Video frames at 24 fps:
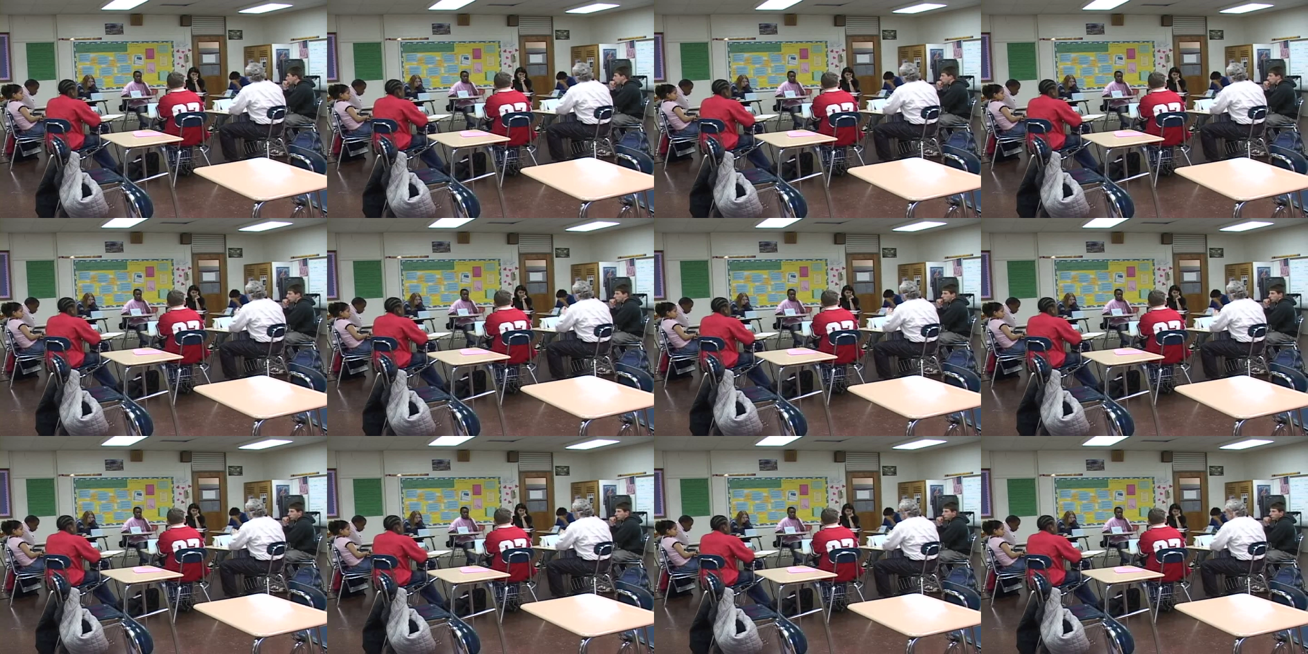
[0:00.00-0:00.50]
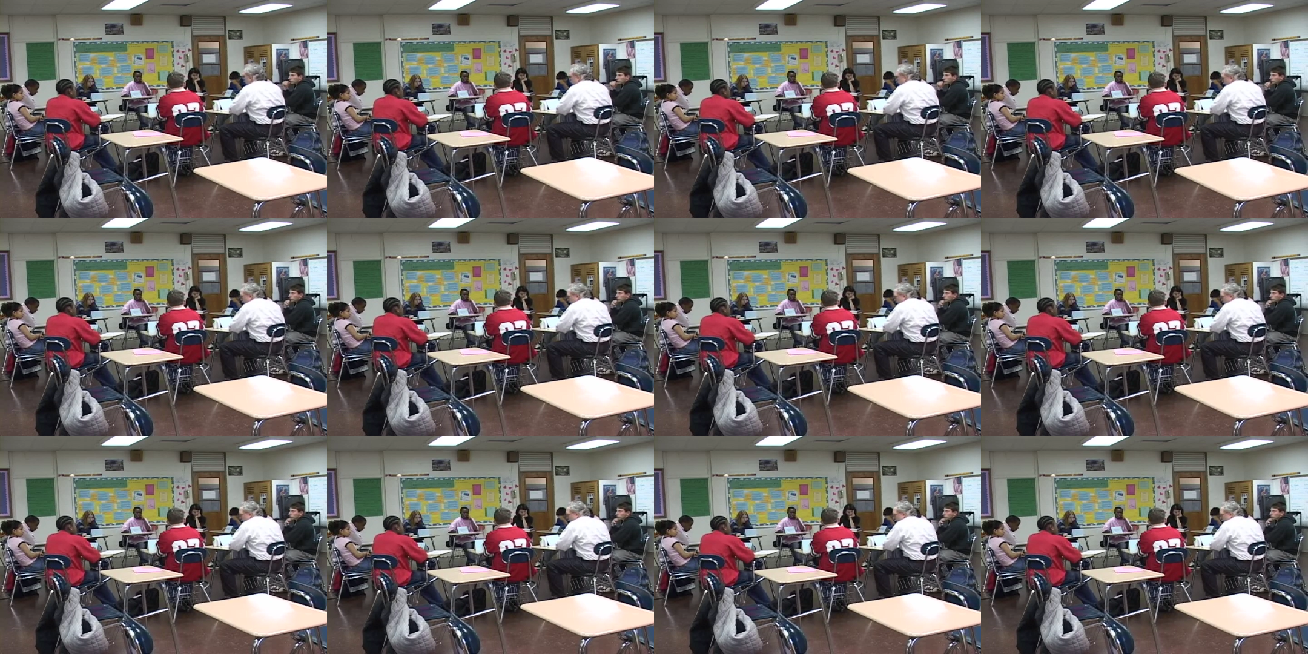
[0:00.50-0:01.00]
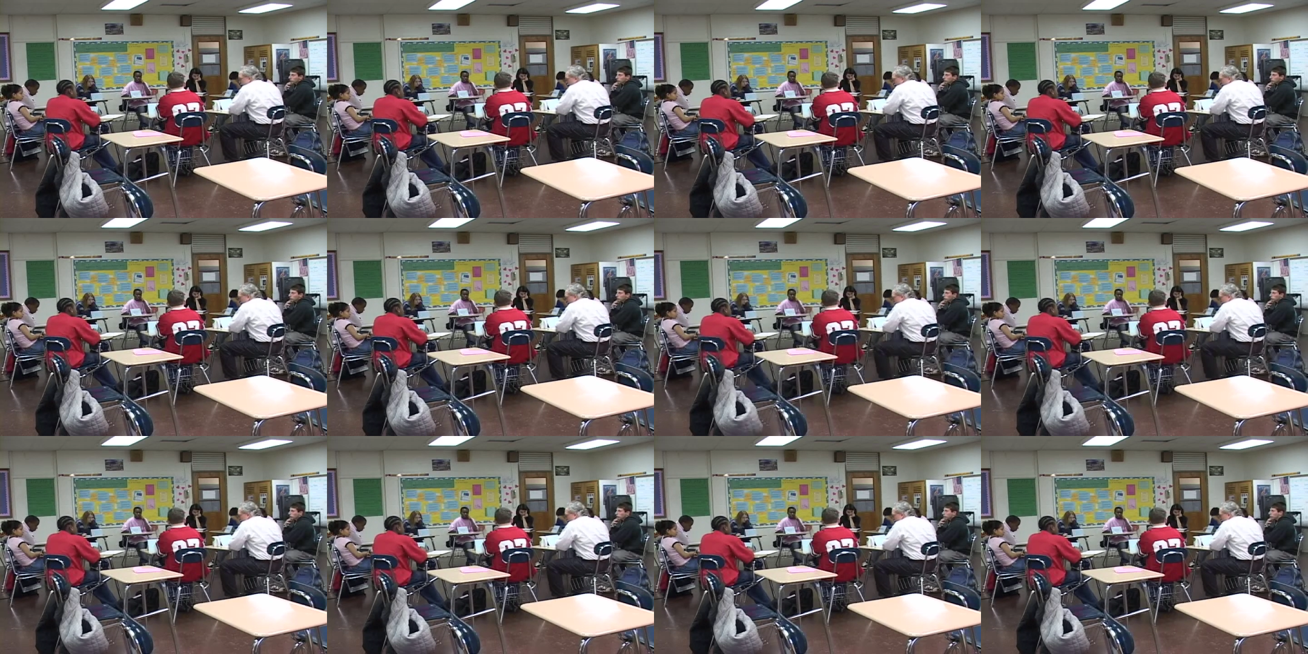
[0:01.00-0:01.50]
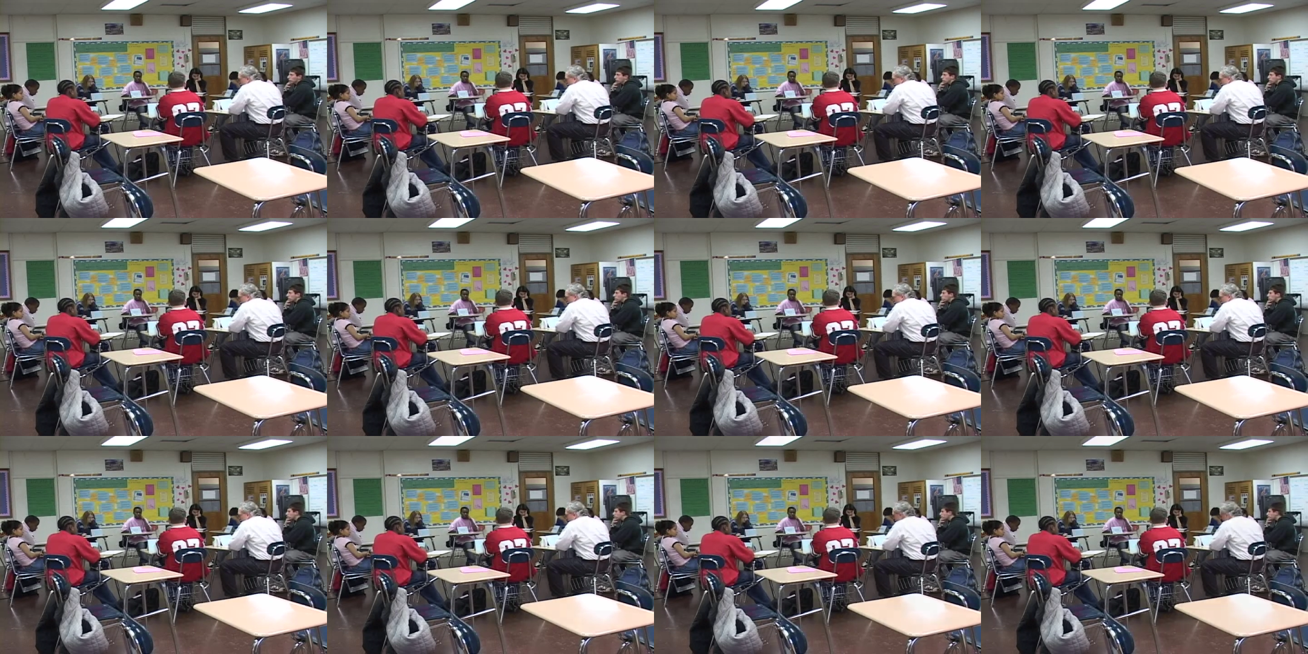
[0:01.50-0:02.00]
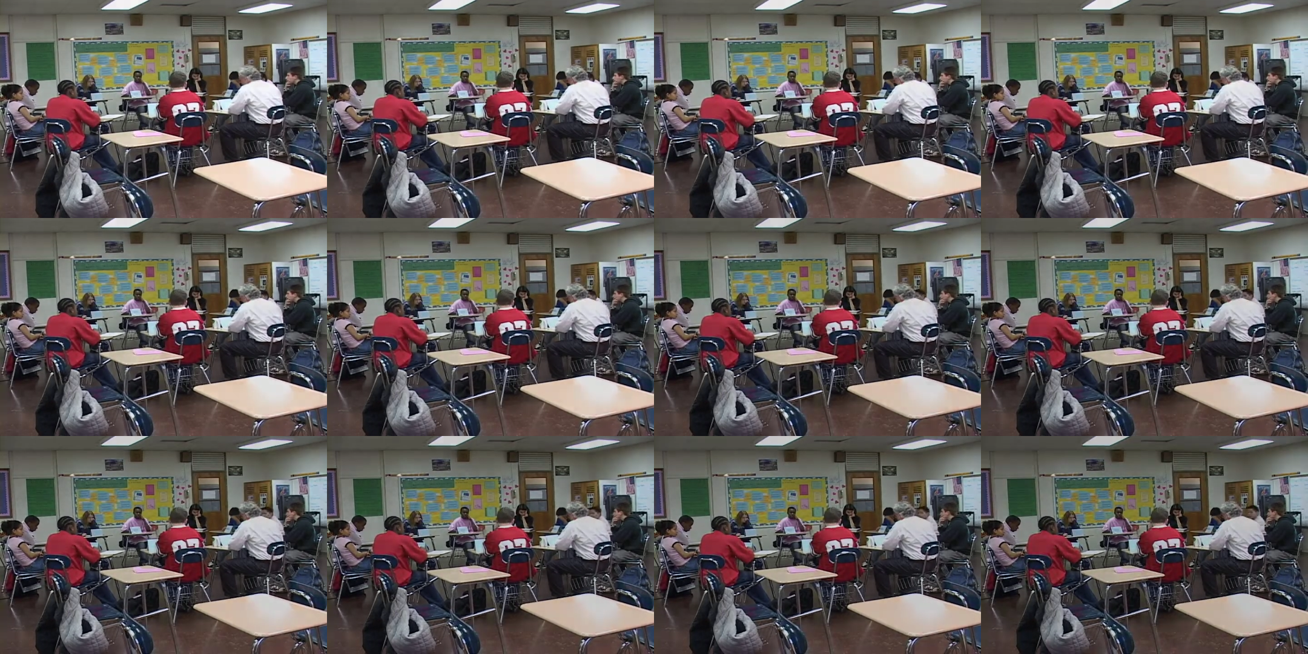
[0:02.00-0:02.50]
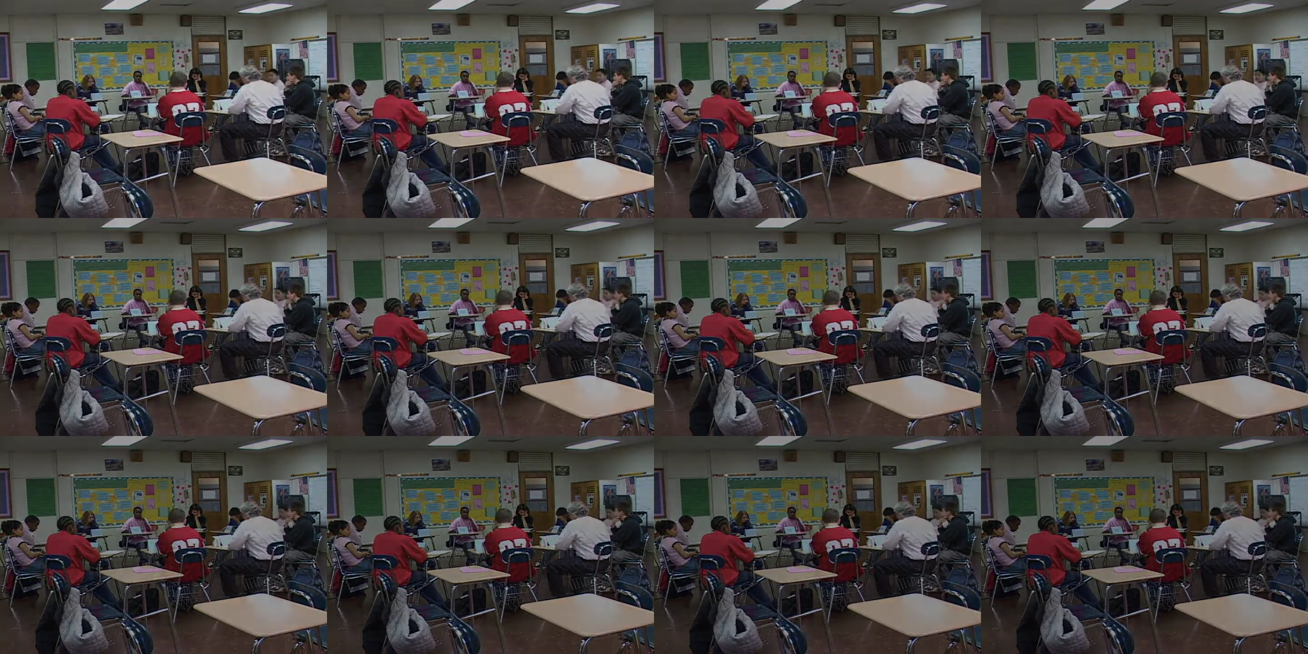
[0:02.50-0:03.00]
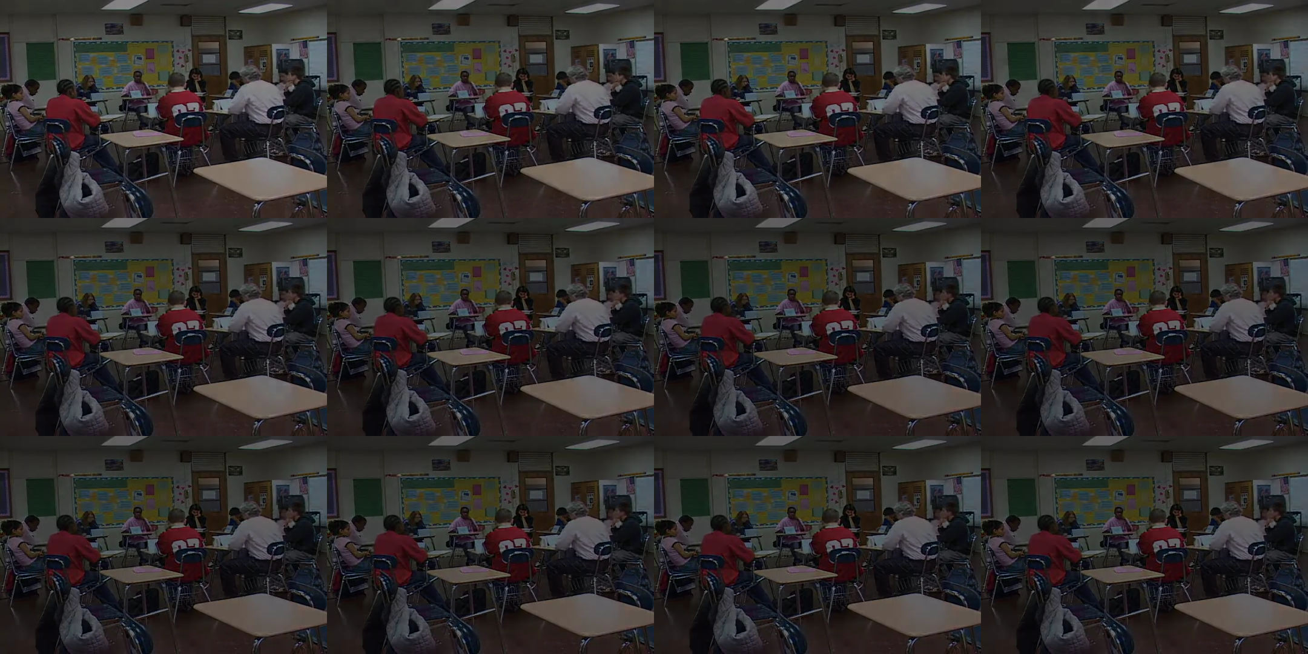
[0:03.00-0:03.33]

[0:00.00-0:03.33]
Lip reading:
Nobody's mouth can be seen.